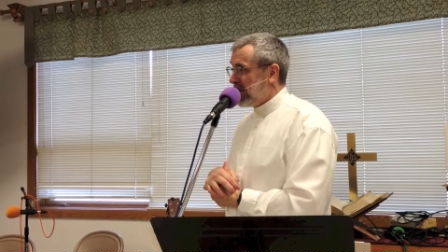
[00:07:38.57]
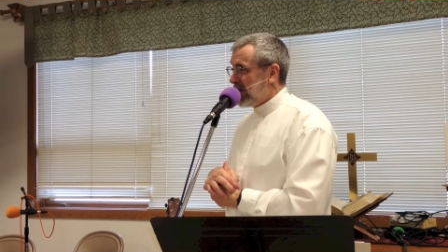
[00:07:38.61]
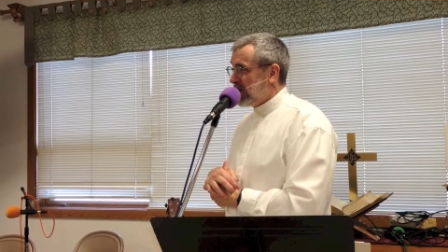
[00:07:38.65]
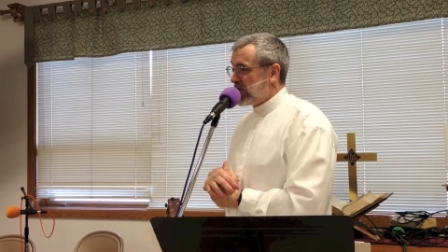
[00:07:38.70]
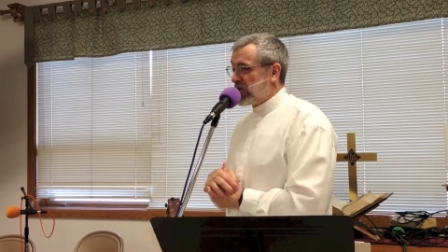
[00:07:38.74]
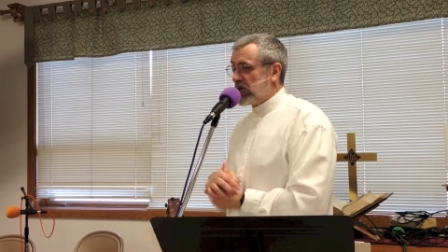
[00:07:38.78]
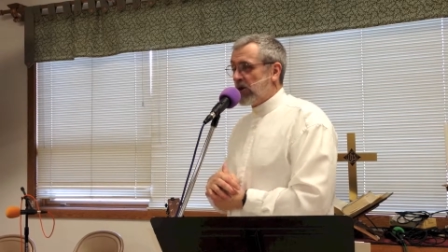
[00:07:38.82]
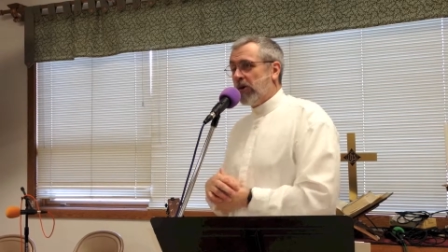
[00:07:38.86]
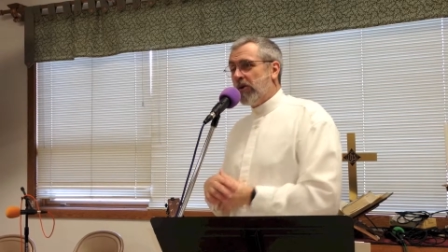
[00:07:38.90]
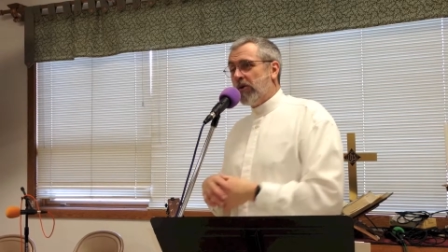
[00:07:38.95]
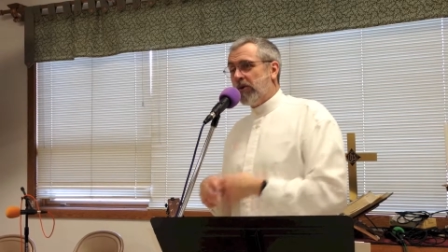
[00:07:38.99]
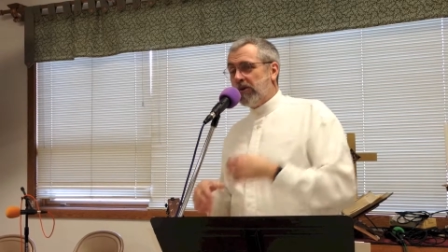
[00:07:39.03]

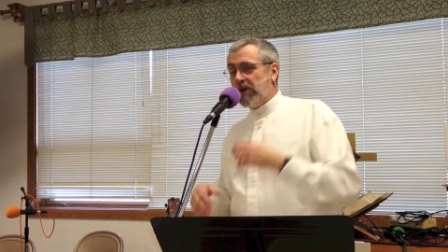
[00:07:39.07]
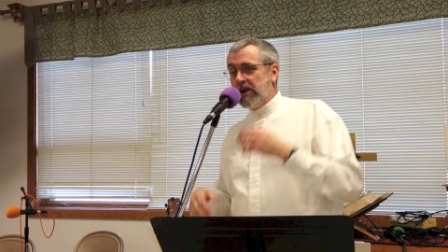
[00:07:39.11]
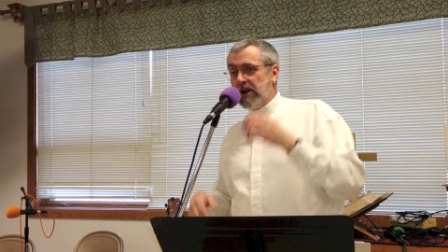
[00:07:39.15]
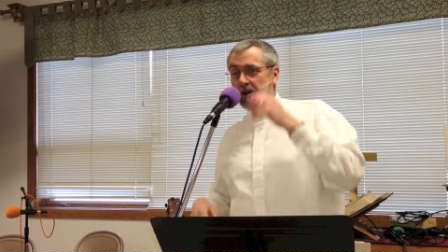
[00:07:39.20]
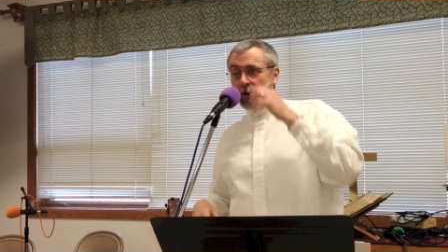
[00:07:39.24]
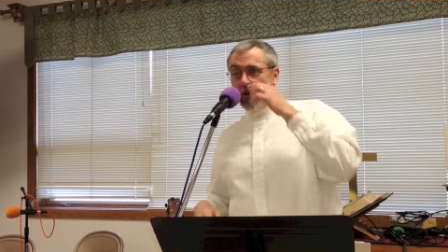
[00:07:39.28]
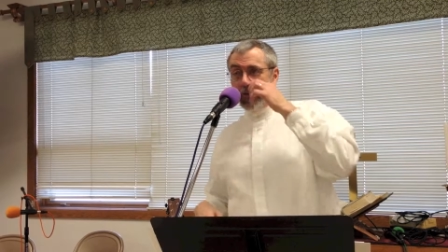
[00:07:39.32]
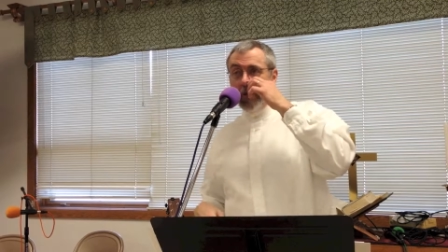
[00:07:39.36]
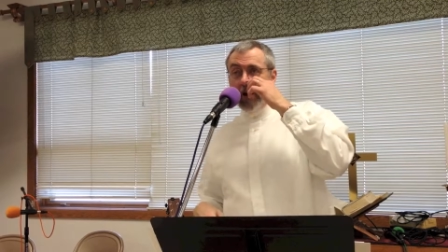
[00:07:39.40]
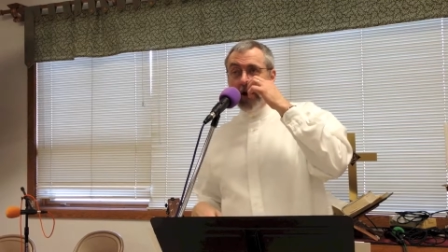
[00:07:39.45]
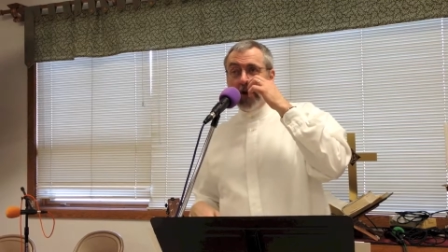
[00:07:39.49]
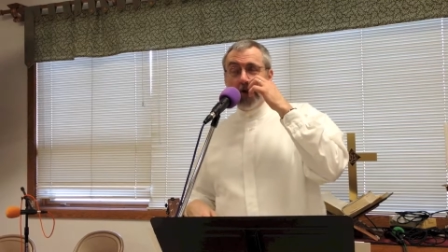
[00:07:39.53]
so you
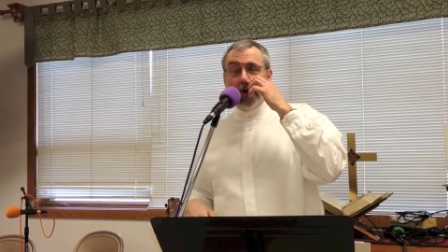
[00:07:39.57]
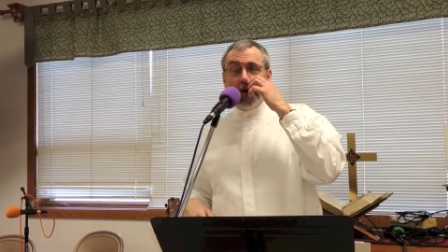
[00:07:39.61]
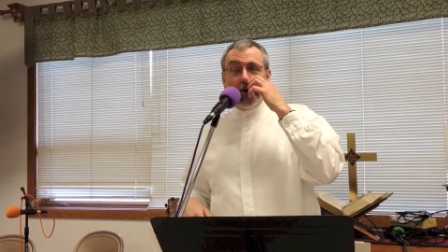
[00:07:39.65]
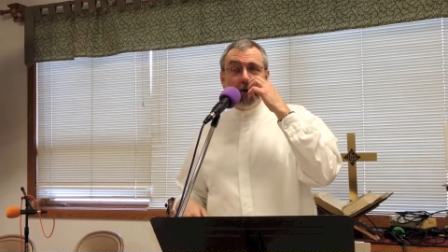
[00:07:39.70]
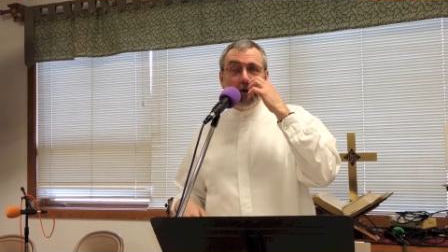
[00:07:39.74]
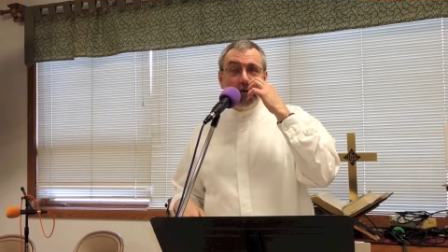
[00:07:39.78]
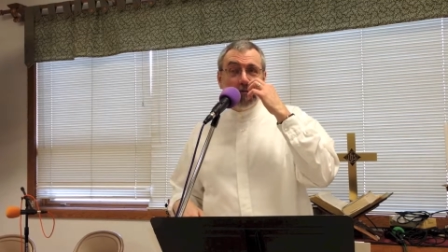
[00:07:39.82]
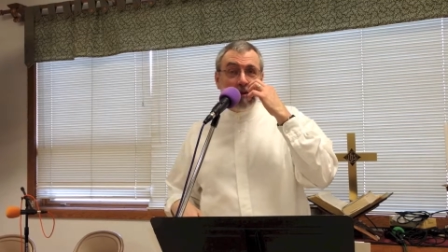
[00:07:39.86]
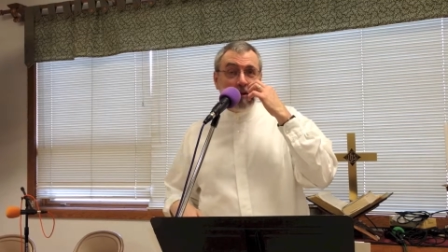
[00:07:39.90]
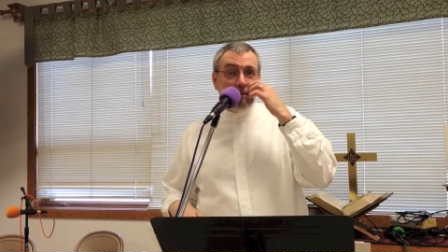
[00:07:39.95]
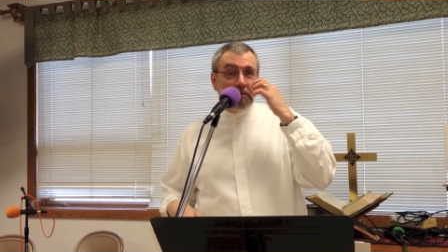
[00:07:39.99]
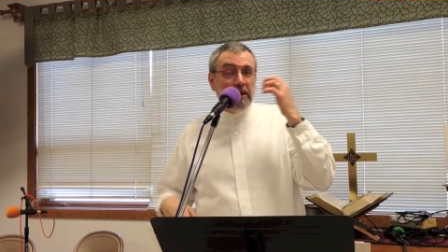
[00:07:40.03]
know while there
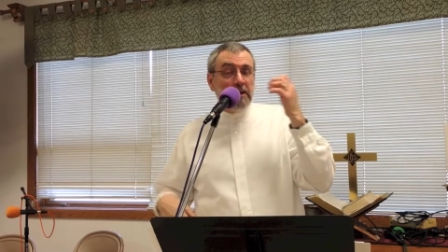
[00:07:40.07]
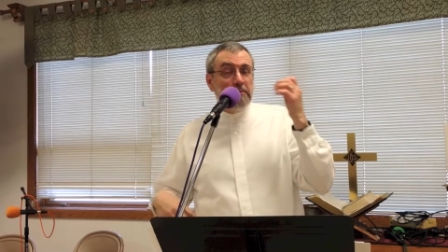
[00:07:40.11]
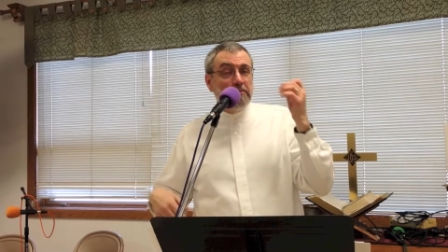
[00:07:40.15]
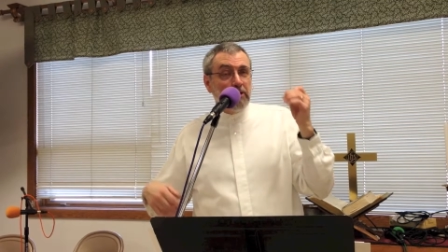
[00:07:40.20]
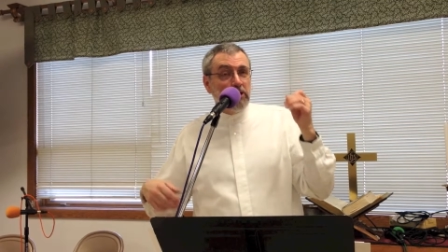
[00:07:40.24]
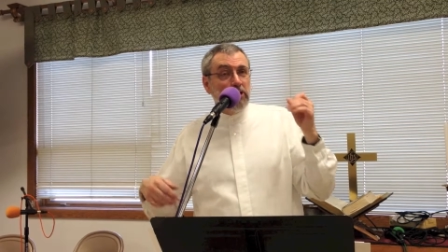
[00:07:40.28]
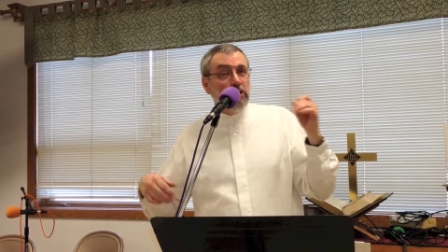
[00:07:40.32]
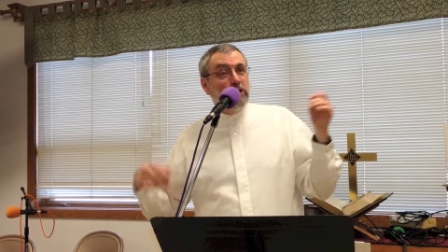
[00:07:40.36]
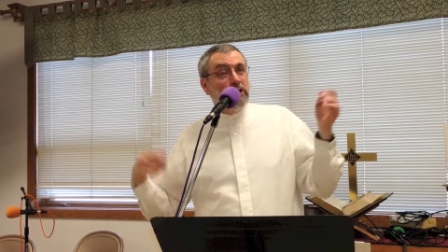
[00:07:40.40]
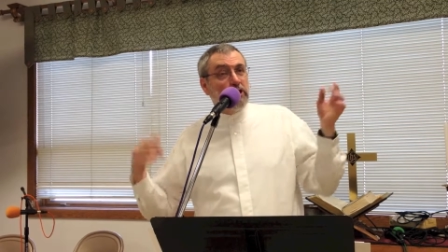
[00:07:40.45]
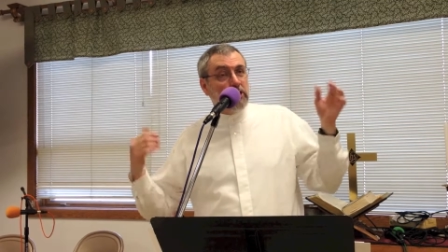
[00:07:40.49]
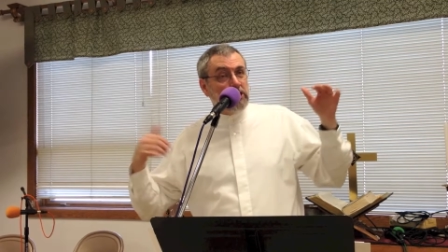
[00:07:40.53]
could be people
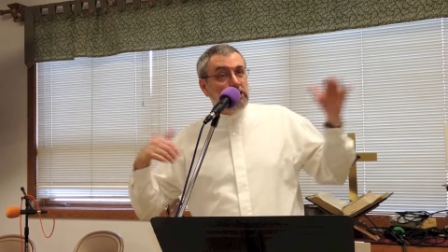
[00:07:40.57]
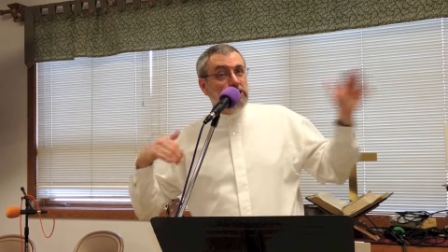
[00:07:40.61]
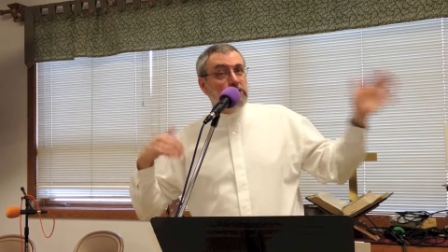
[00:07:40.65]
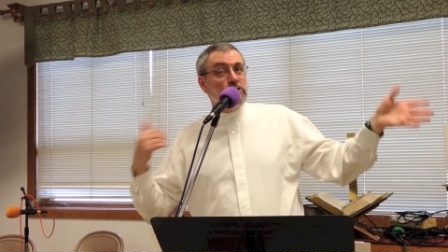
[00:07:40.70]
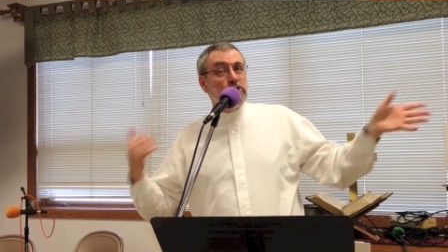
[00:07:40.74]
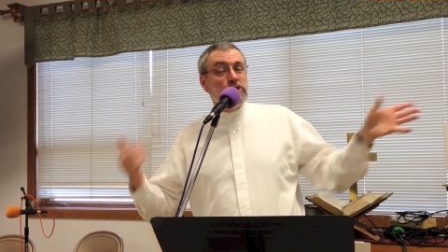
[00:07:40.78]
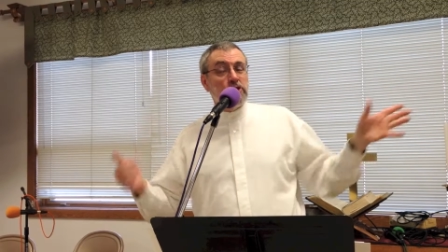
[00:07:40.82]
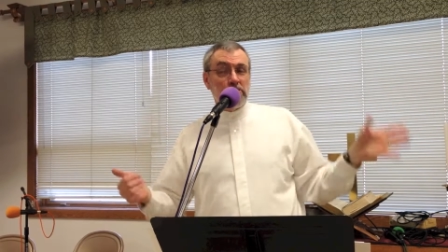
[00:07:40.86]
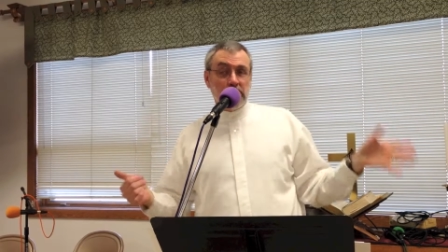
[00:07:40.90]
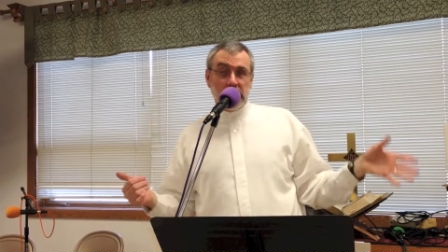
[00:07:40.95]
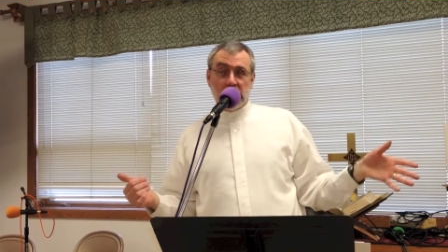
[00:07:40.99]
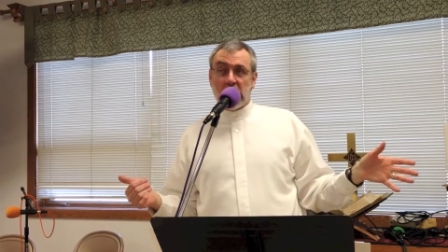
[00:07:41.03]
who could
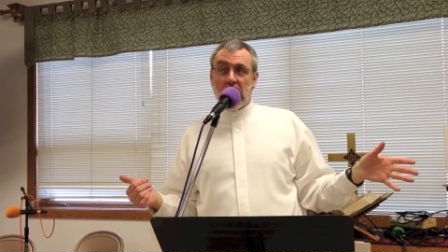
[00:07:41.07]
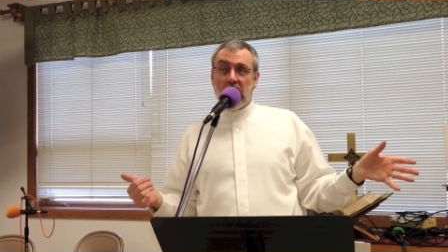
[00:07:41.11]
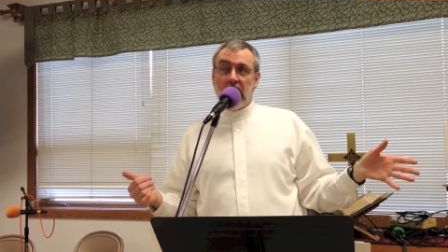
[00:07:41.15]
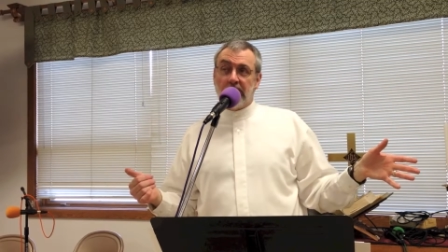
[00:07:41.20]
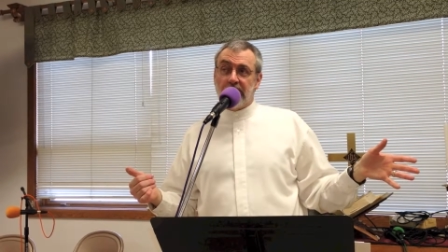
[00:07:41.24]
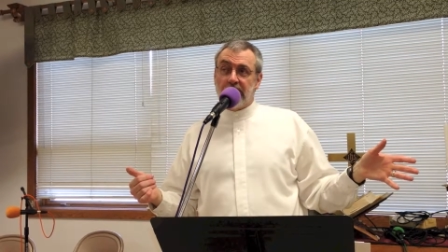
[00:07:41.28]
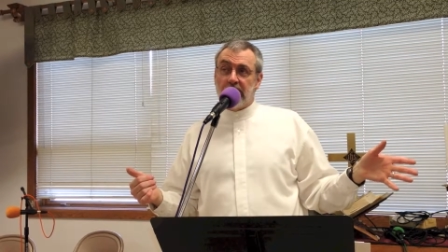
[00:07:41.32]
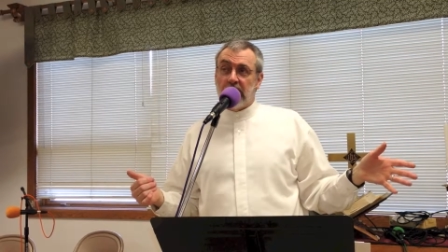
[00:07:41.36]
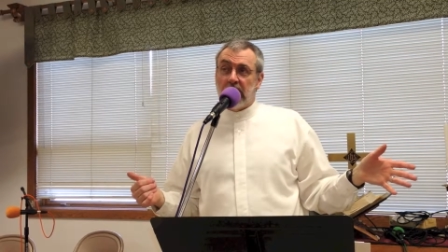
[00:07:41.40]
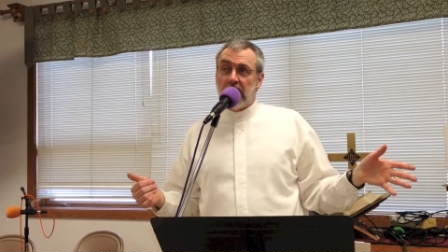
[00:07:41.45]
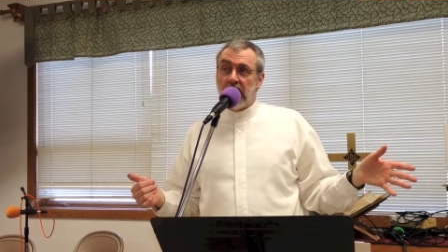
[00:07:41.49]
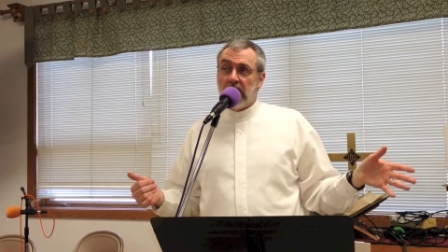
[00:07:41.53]
use your
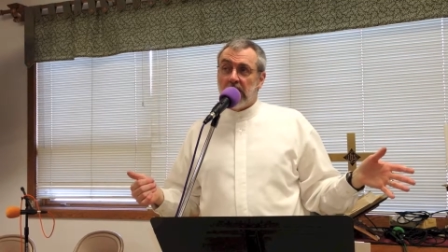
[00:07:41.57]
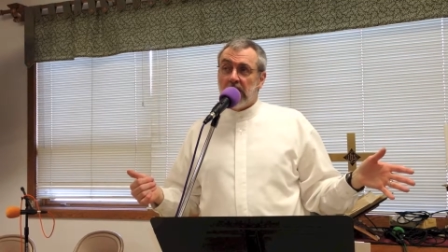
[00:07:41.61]
stuff